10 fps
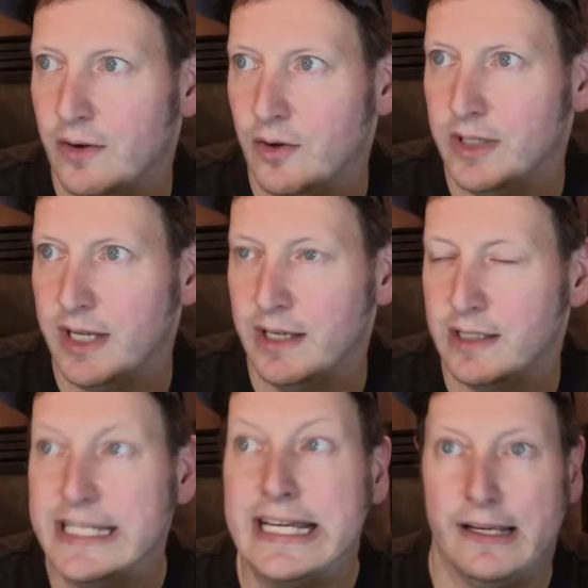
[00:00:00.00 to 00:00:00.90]
did
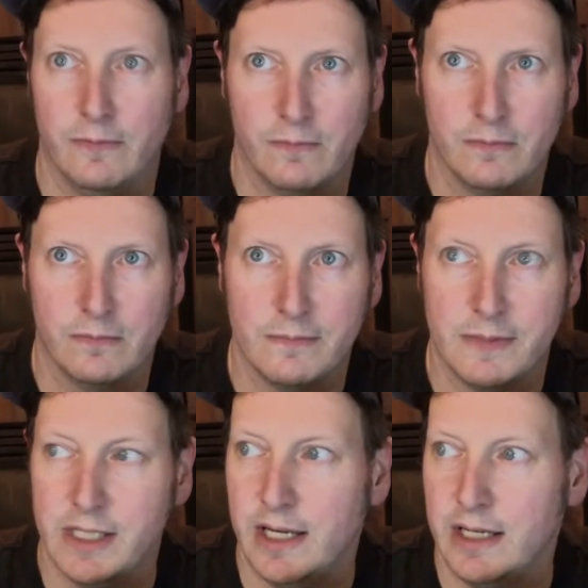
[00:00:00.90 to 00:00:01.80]

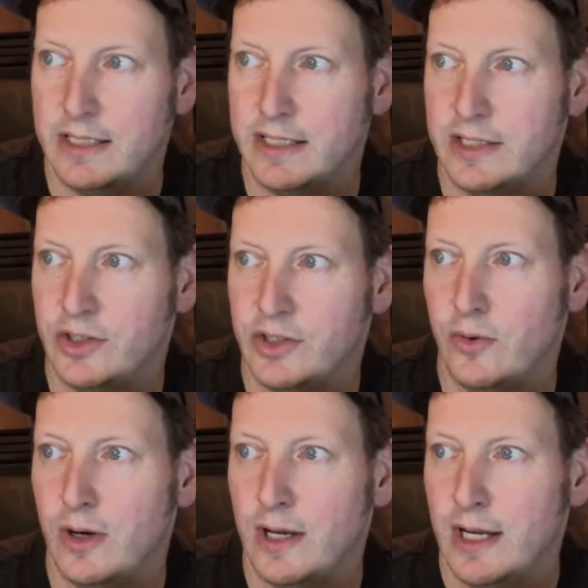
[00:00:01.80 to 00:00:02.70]
D2.
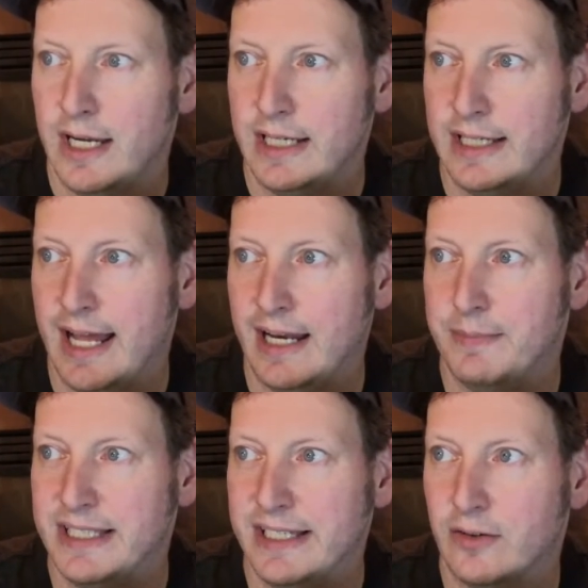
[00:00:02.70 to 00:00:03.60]
He did Enemy
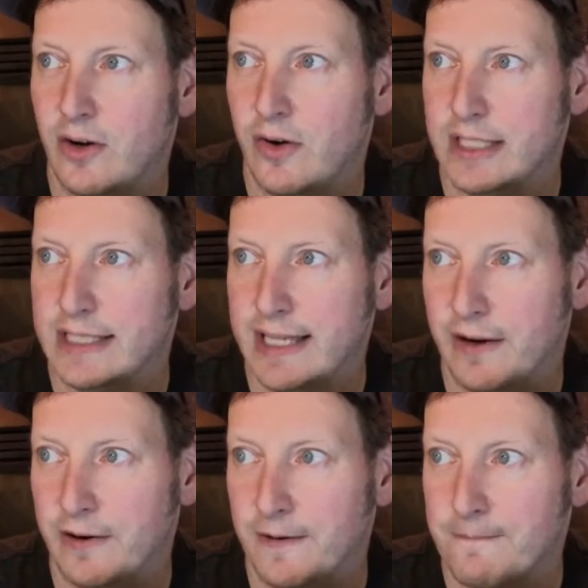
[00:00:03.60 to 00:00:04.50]
Zero on
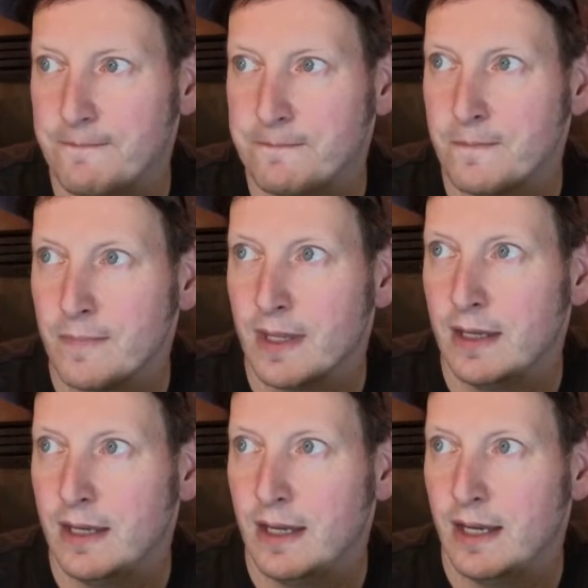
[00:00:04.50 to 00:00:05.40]
Saturn.
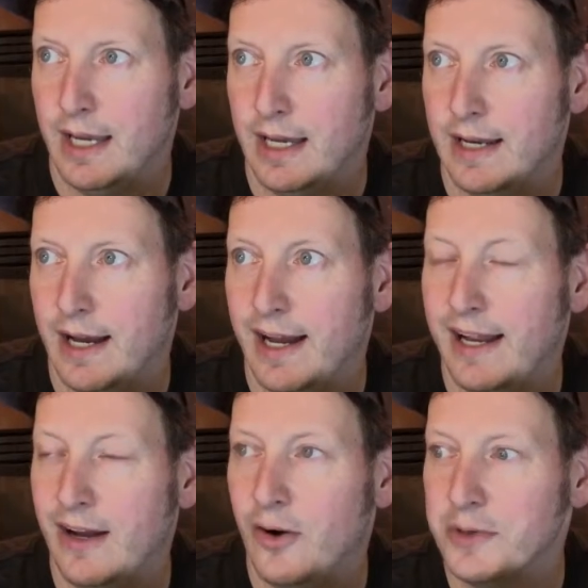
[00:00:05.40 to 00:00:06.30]
And I
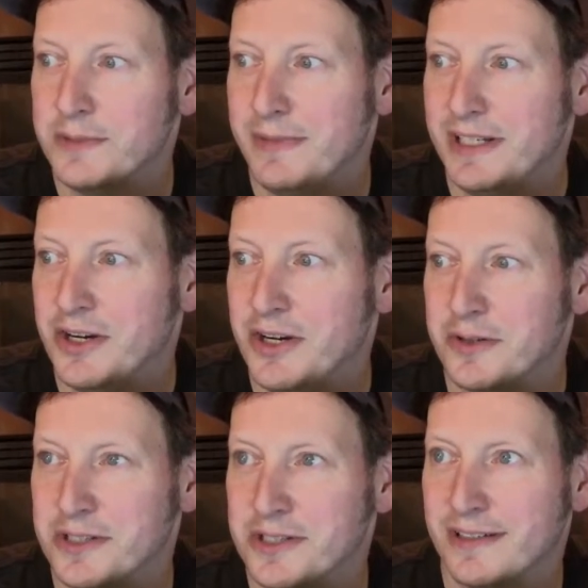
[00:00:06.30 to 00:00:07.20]
always made
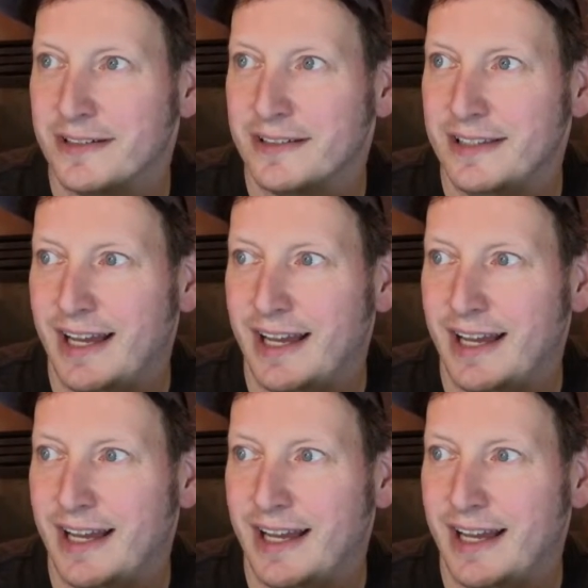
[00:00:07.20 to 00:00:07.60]
jokes that